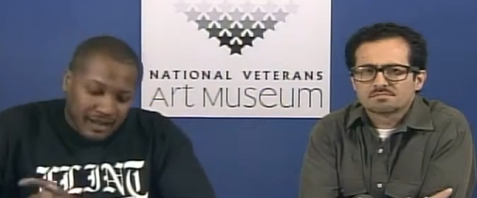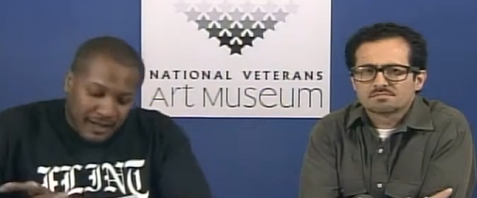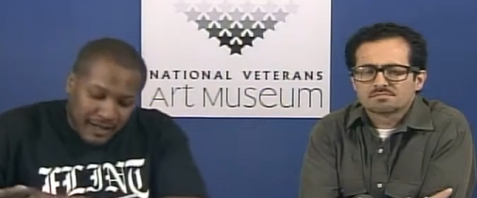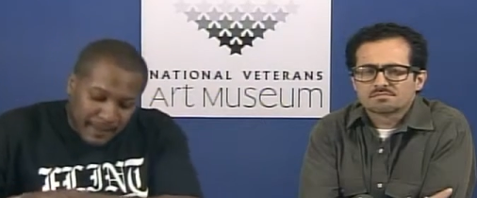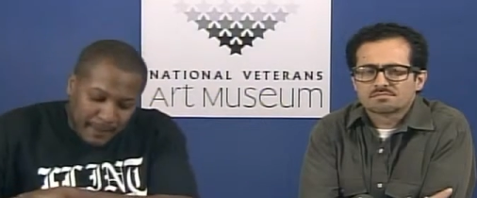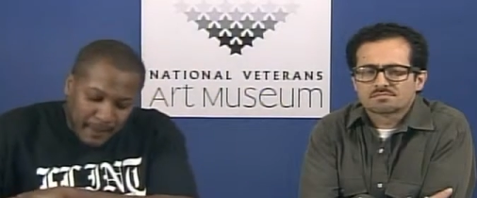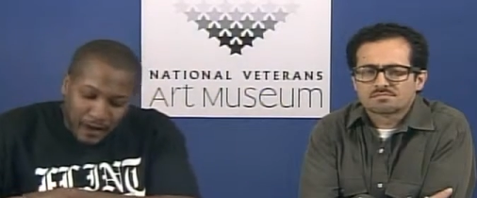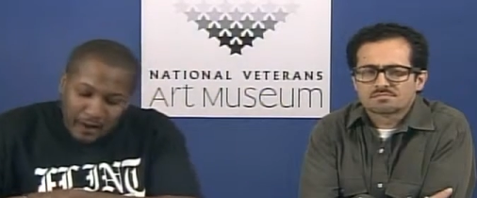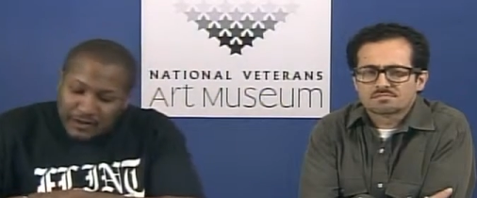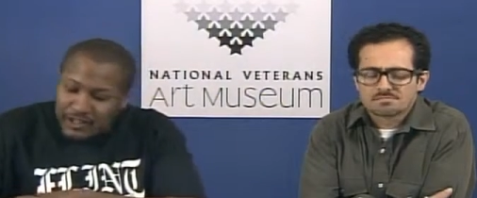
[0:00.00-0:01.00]
Speaker 1: All right.
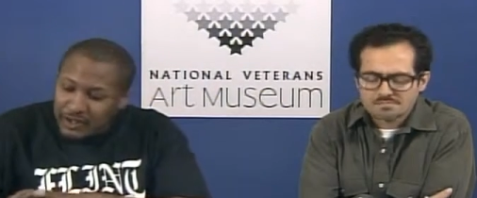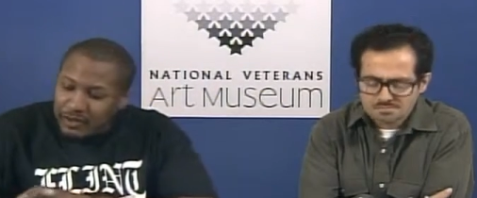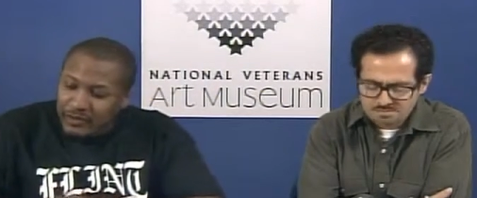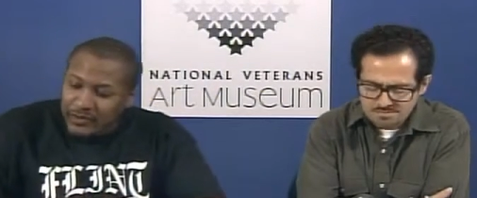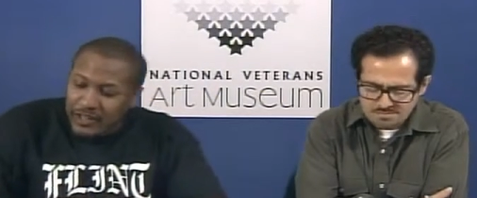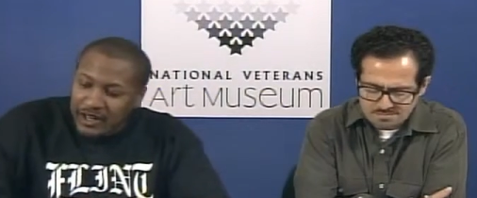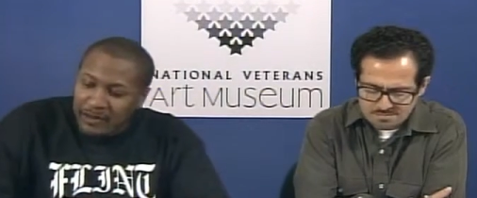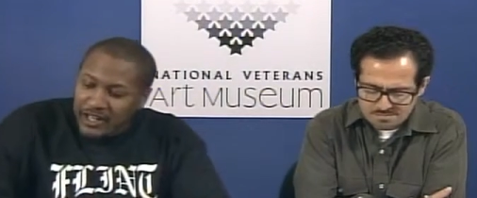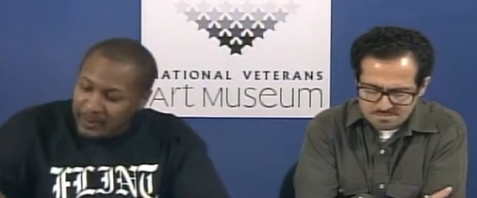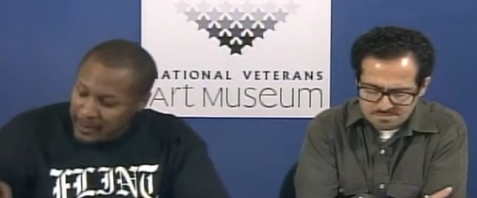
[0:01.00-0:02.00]
Also,
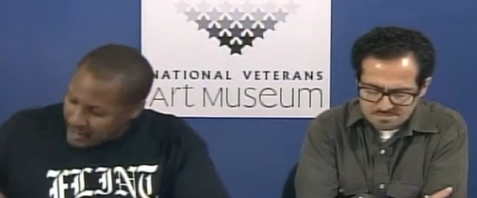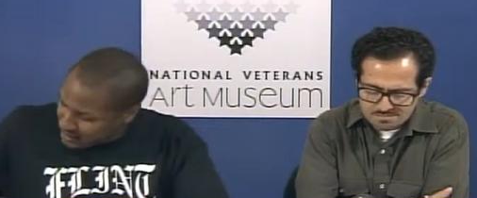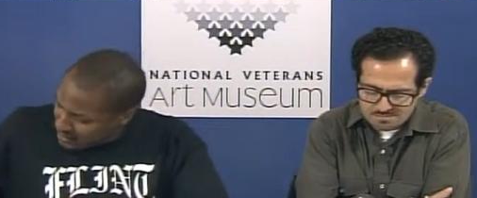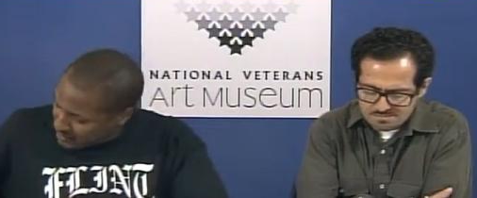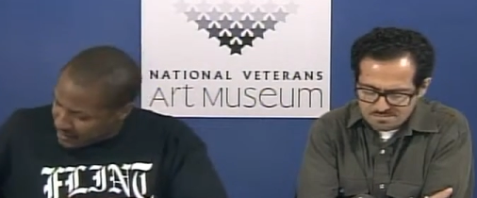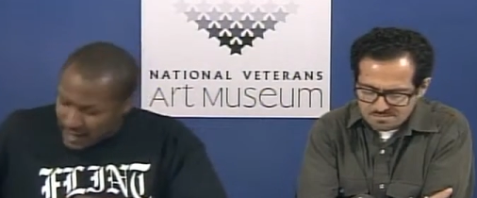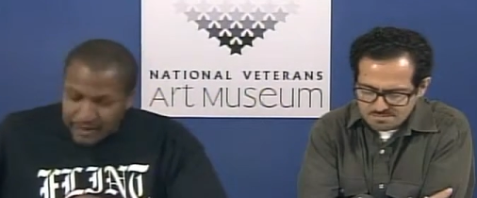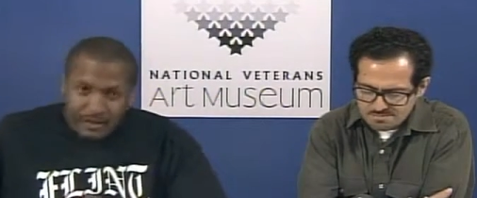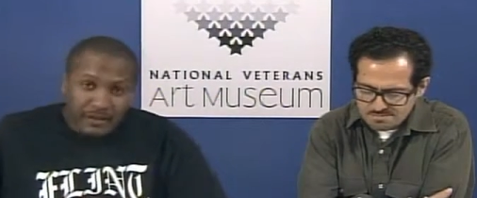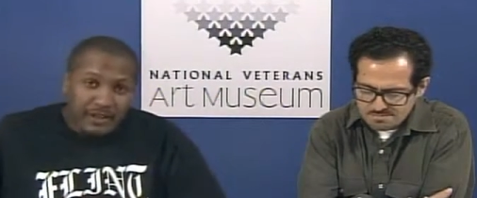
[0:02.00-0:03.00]
coming up at the
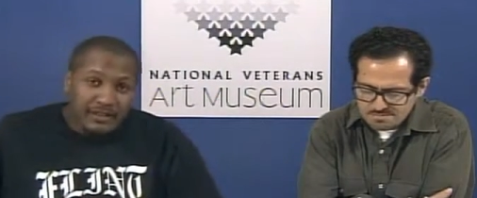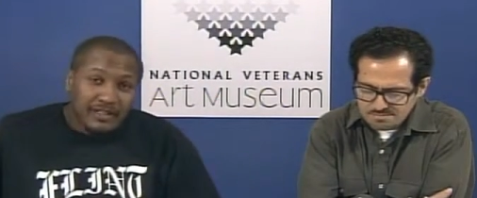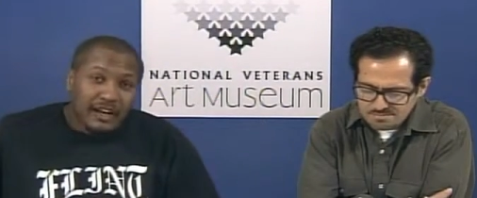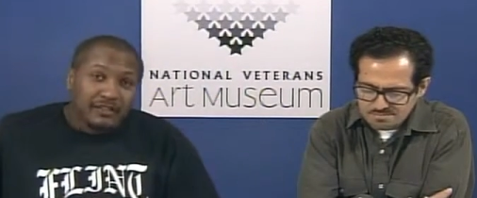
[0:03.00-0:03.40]
National Veterans Arts